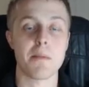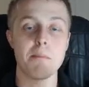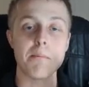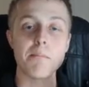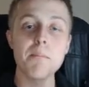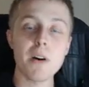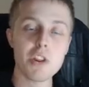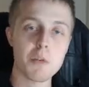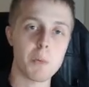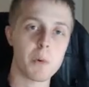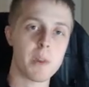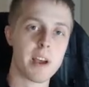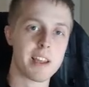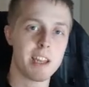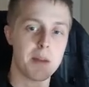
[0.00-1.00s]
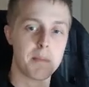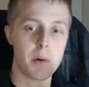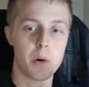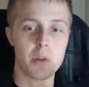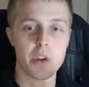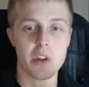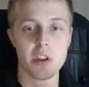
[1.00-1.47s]
much more likely to
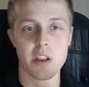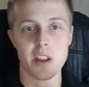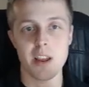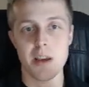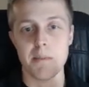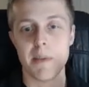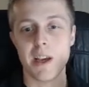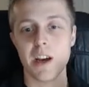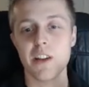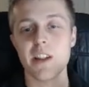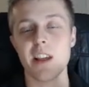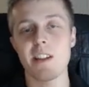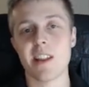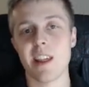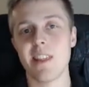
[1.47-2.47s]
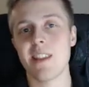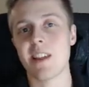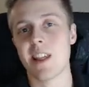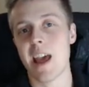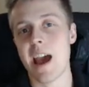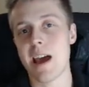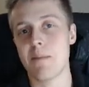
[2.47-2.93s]
purchase because they've seen this
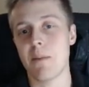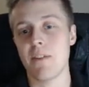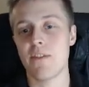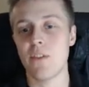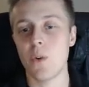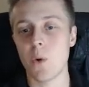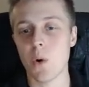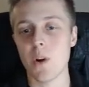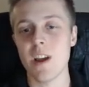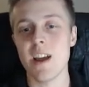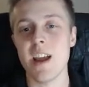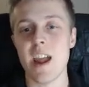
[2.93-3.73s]
ad before,